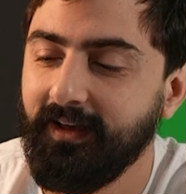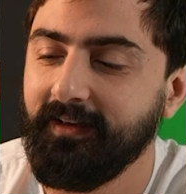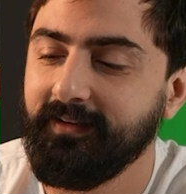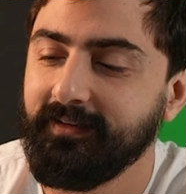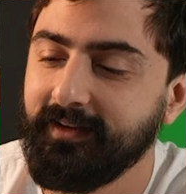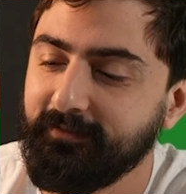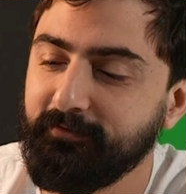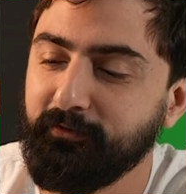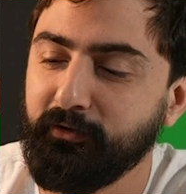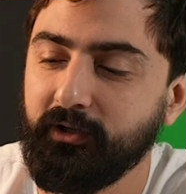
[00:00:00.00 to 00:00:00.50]

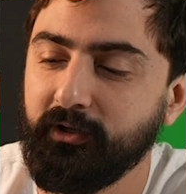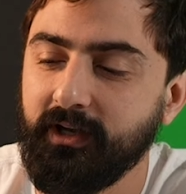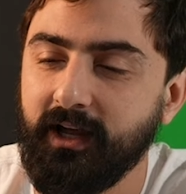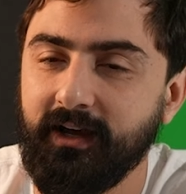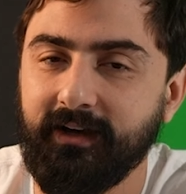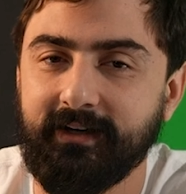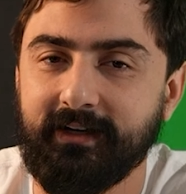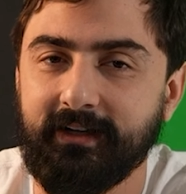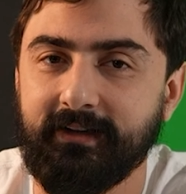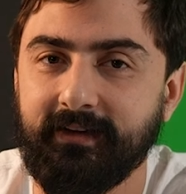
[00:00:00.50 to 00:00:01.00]
Definitely
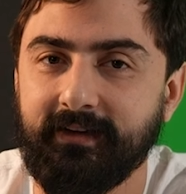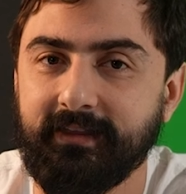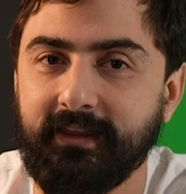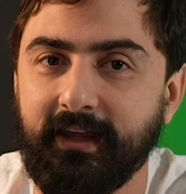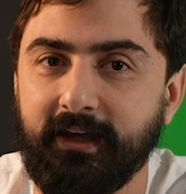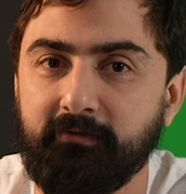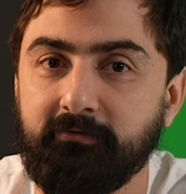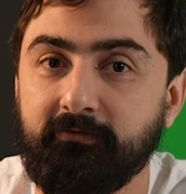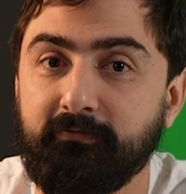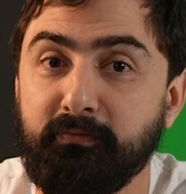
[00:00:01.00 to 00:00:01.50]
not going to let
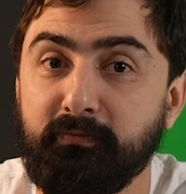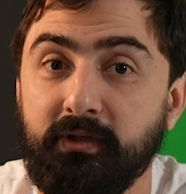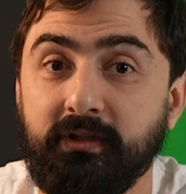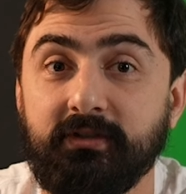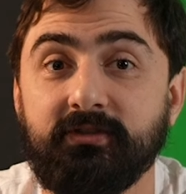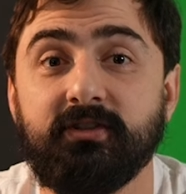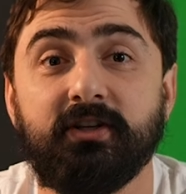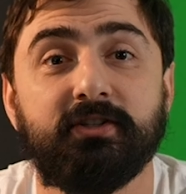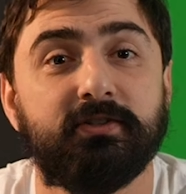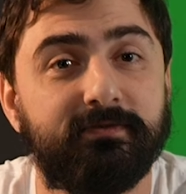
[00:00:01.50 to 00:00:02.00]
that be
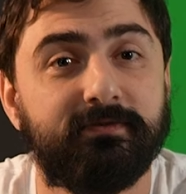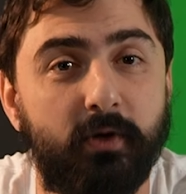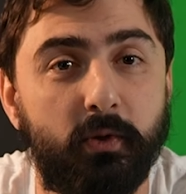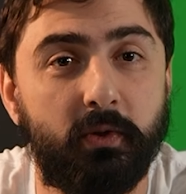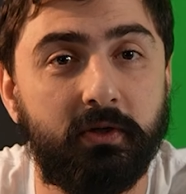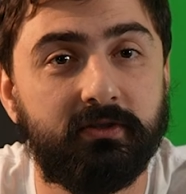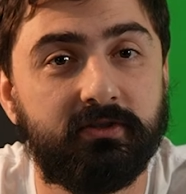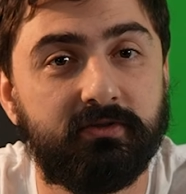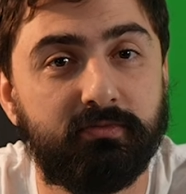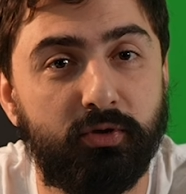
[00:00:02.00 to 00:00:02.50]
such a
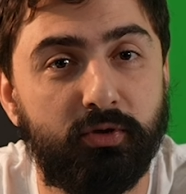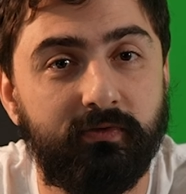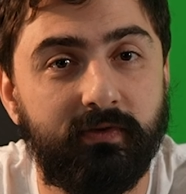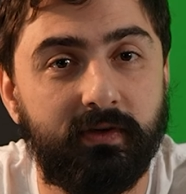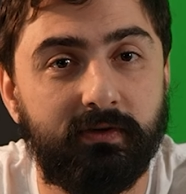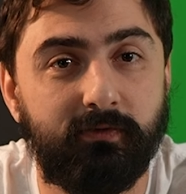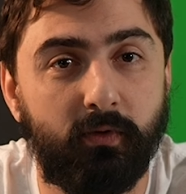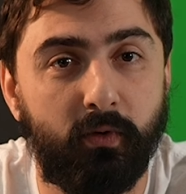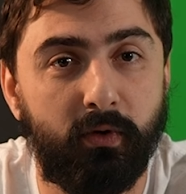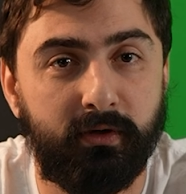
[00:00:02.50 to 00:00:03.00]
focus
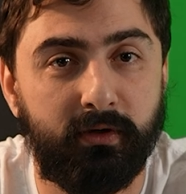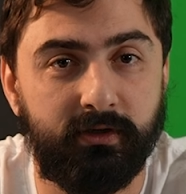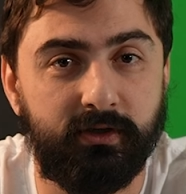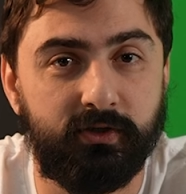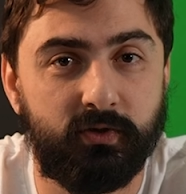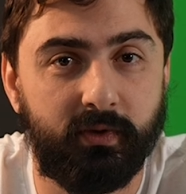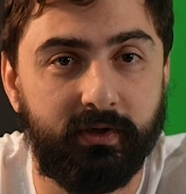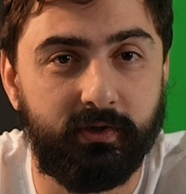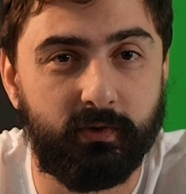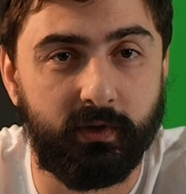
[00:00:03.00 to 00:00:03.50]
moving forward into
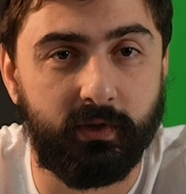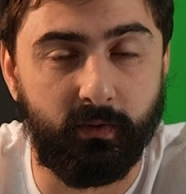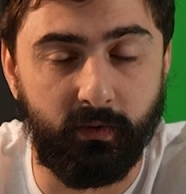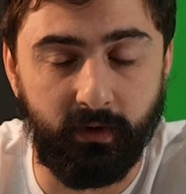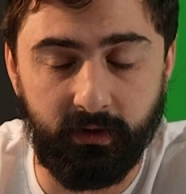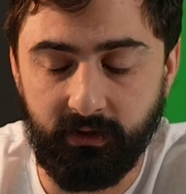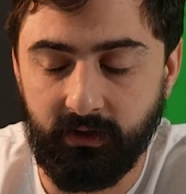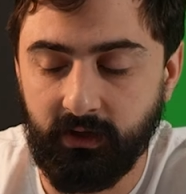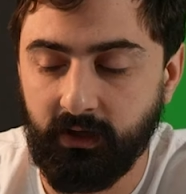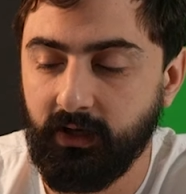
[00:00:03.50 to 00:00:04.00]

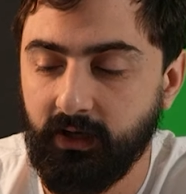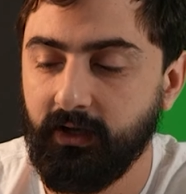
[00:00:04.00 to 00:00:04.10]
2021.